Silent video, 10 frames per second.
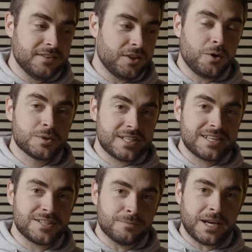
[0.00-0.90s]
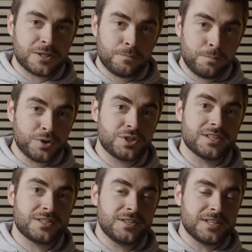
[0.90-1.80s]
the whole system has pushed
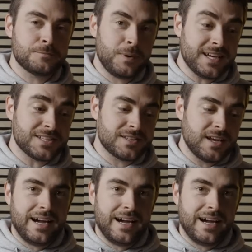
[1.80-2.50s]
us to this place,